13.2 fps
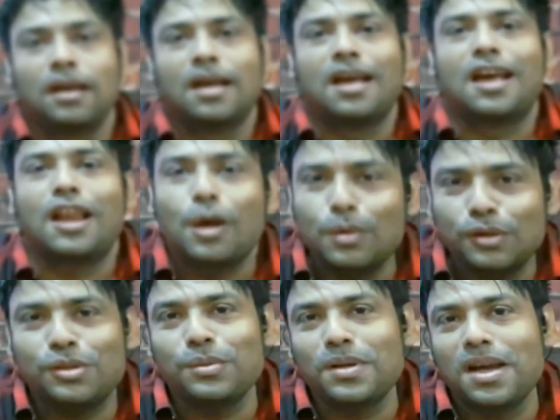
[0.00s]
Hello
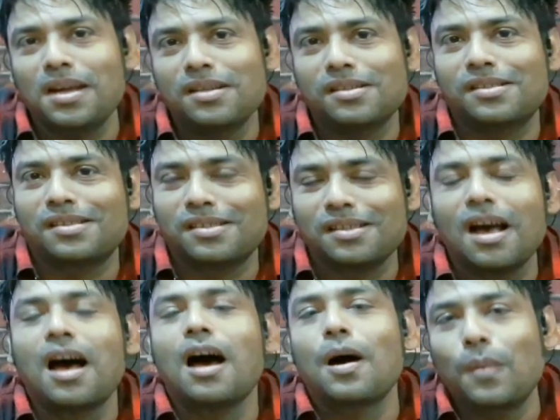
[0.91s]
students,
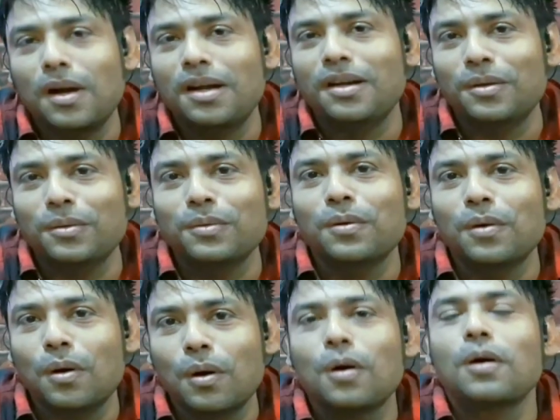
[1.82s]
how are
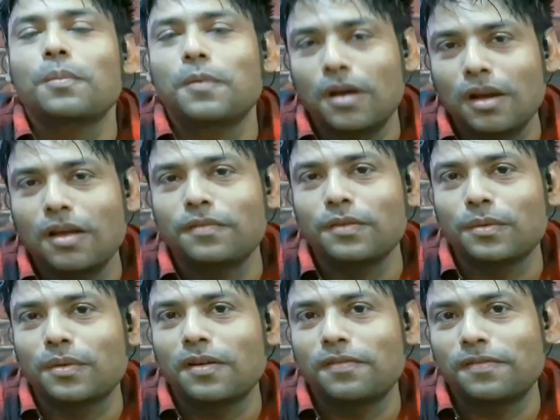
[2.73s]
you? Hope all of you
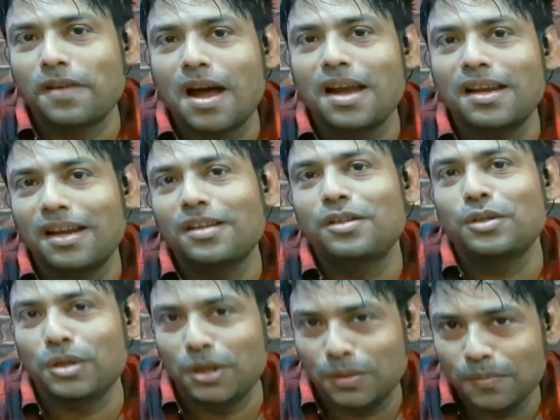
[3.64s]
are fine and
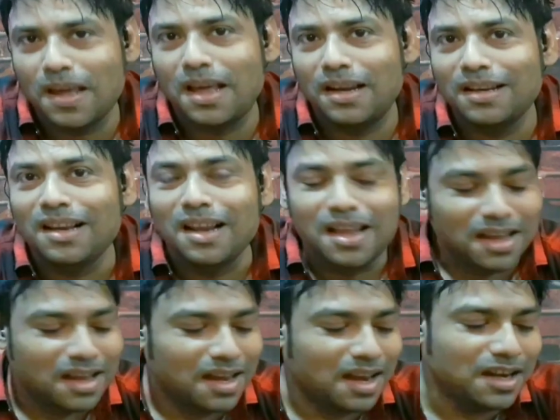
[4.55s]
doing well.
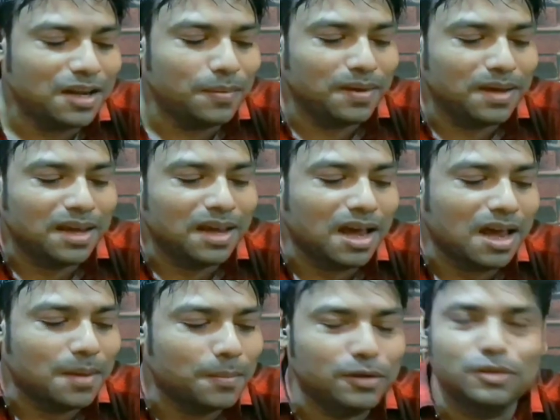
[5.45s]
Anyway,
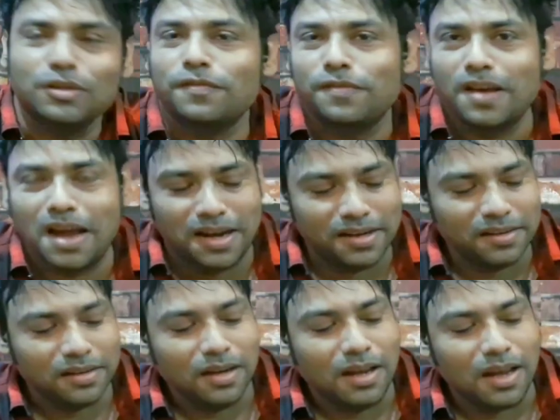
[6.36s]
I am also
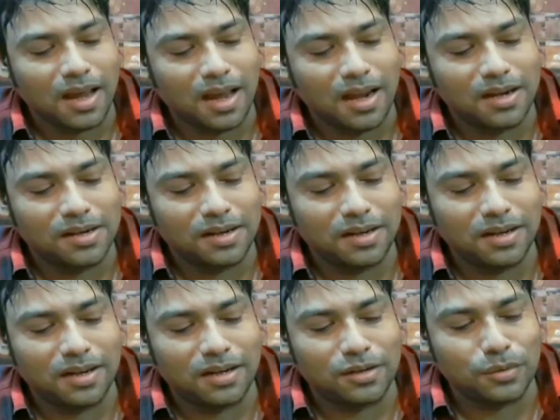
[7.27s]
fine, and
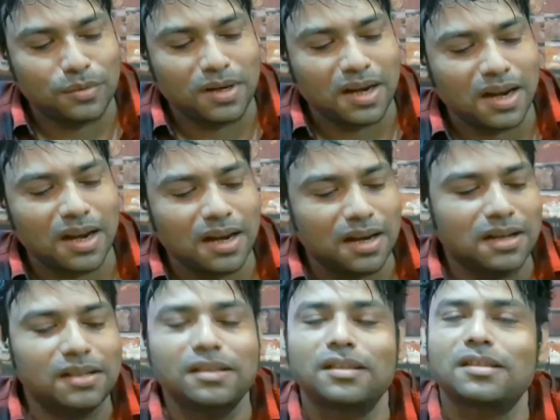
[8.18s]
today
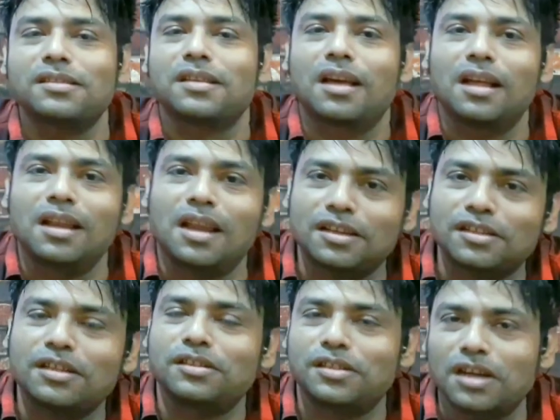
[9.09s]
in this
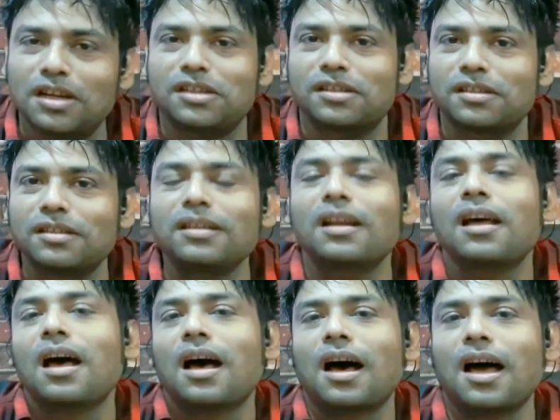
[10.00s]
lecture session
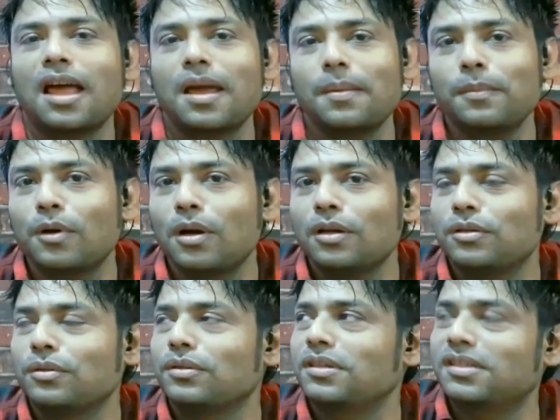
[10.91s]
I am going
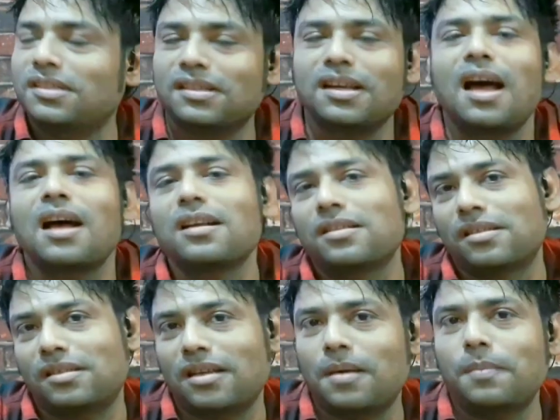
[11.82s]
to
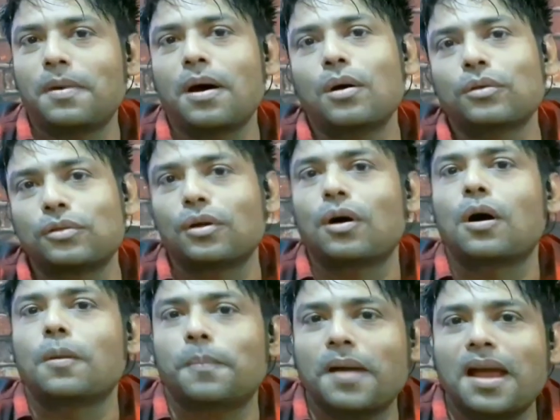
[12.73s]
discuss about
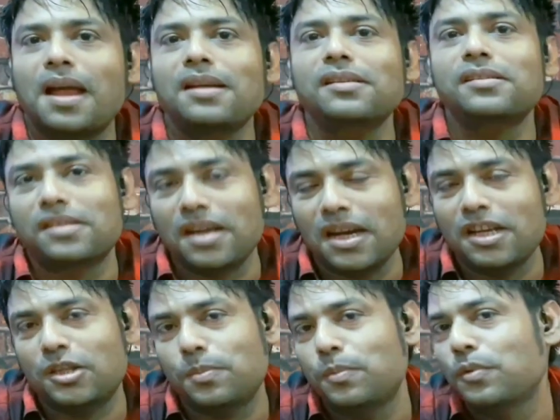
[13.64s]
open
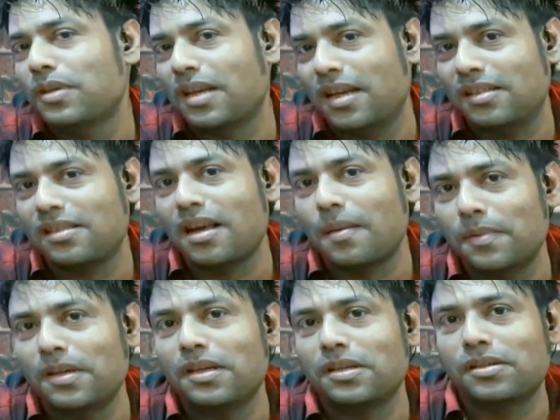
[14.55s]
textbook
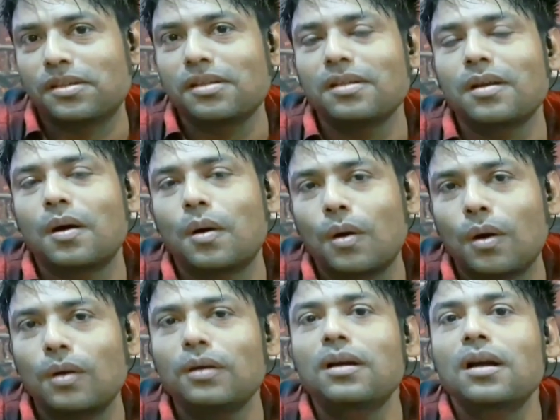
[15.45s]
examination,
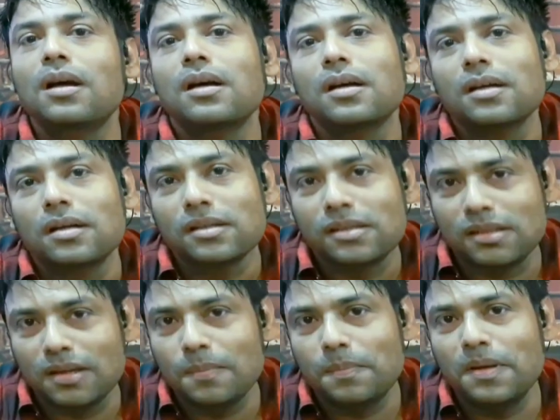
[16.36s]
or
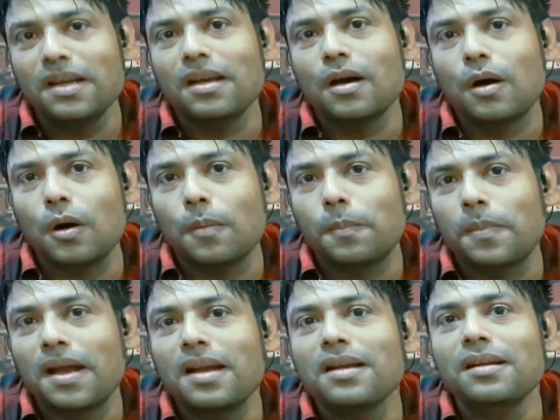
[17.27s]
simply
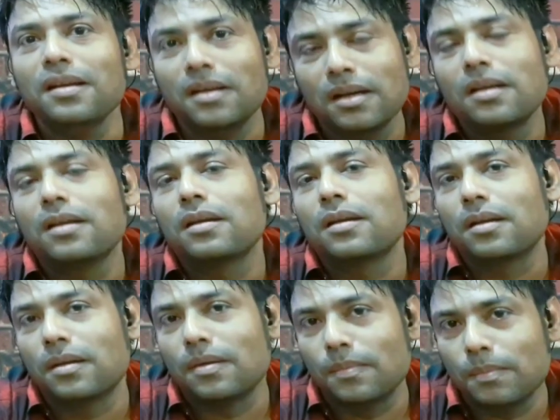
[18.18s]
open
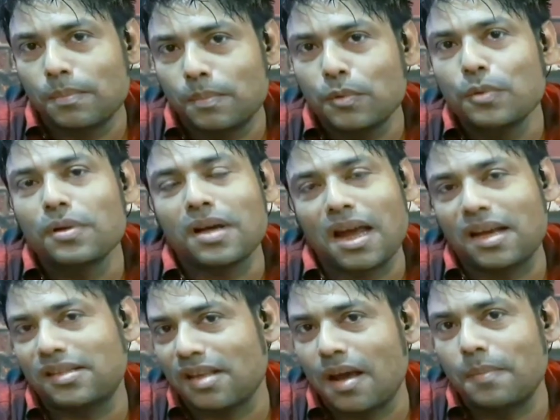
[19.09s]
book
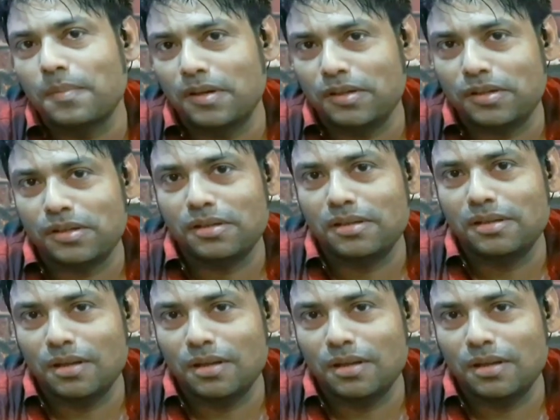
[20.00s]
examination.